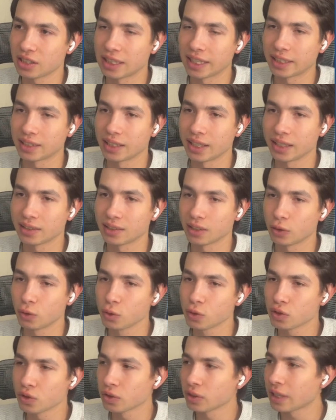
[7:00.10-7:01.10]
like the
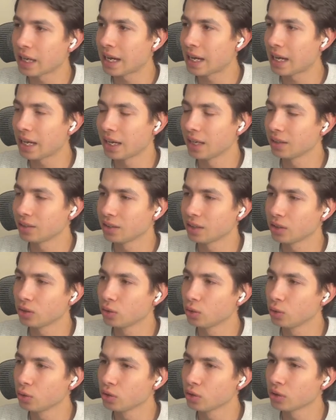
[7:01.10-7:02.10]
execution,
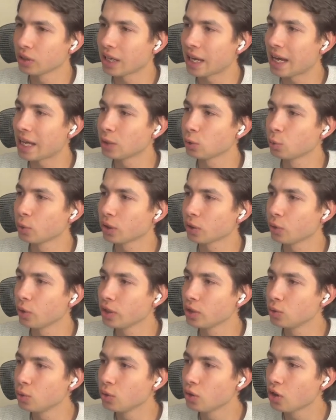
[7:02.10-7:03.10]
and we're
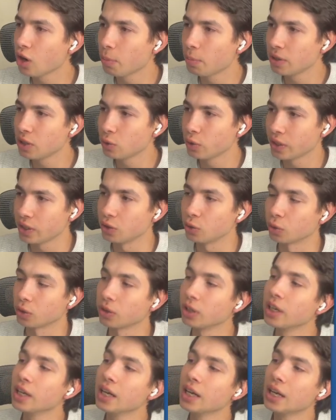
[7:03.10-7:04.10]
going to copy to
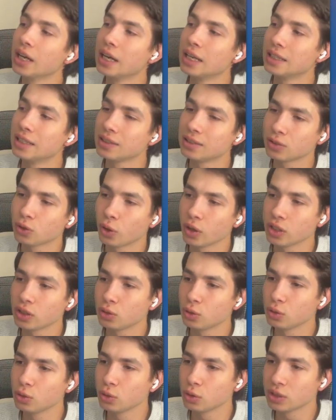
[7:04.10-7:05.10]
editor. This is going
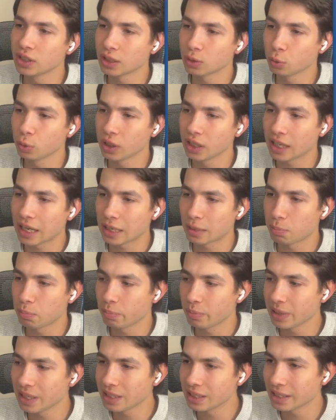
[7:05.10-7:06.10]
to do that we can
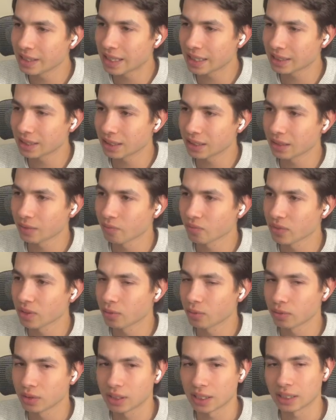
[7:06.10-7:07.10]
pin the data
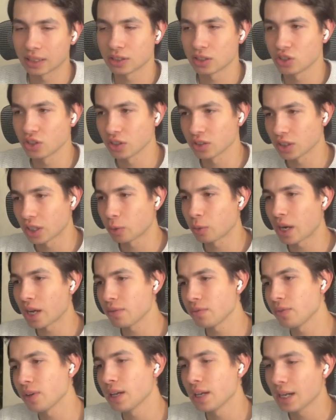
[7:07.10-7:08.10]
that just
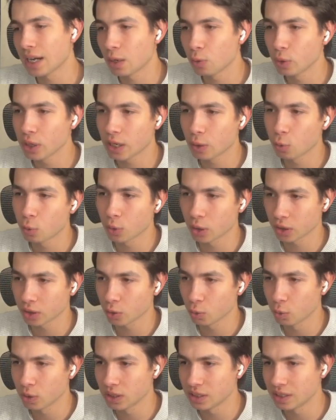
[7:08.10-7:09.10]
arrived, and we can work
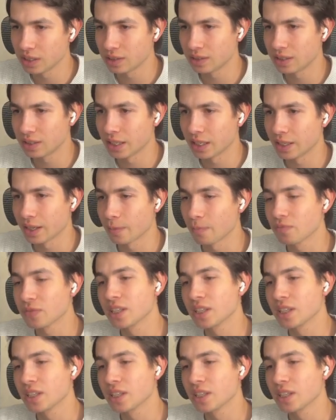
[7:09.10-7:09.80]
with this data.